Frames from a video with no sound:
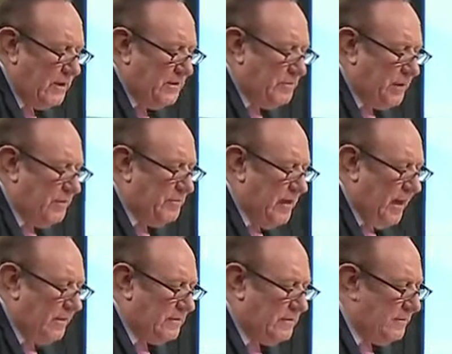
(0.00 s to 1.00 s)
Jeremy
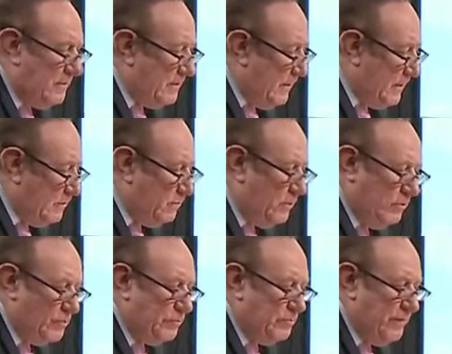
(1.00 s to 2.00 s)
Hunt, on the day you
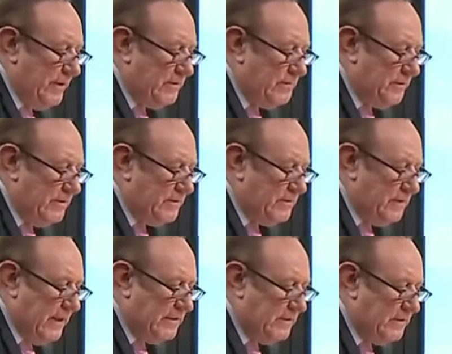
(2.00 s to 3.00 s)
launched your manifesto last